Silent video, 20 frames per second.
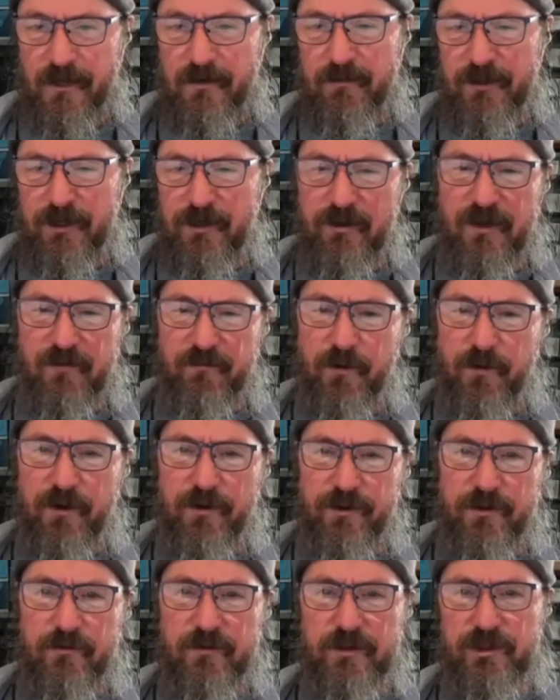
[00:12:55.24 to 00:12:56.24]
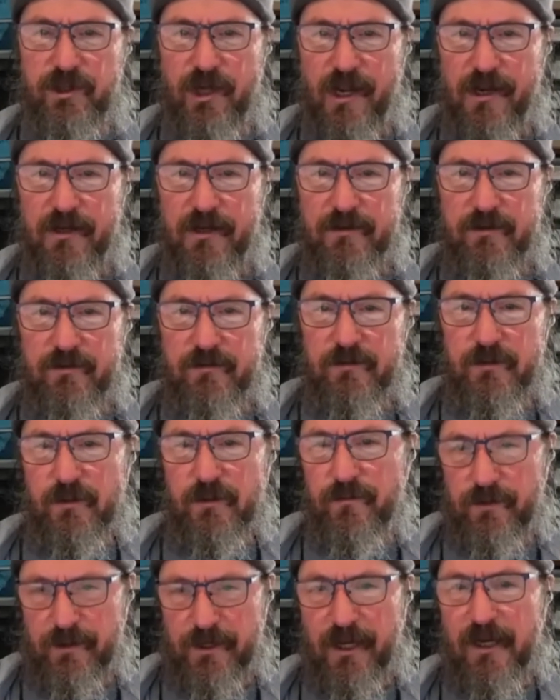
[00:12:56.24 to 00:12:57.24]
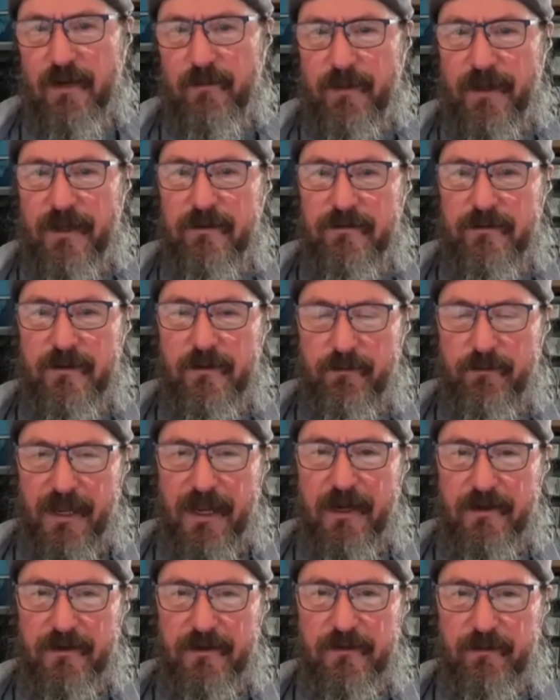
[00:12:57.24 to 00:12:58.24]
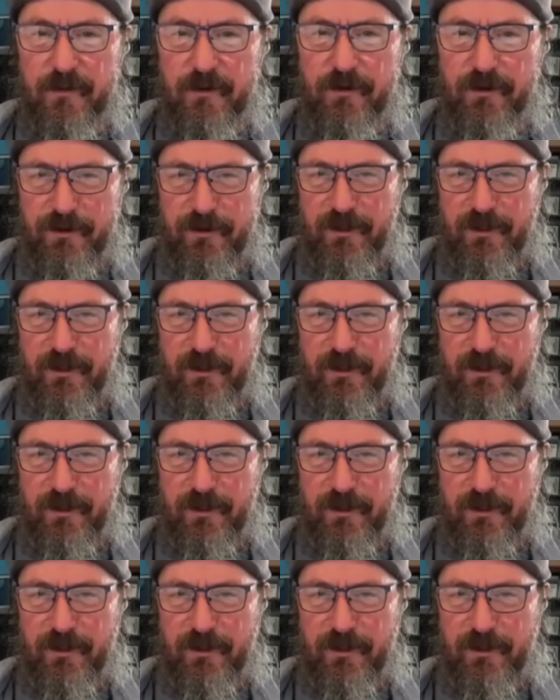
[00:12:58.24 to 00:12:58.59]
give birth to a child, you forget about the pain of the birth.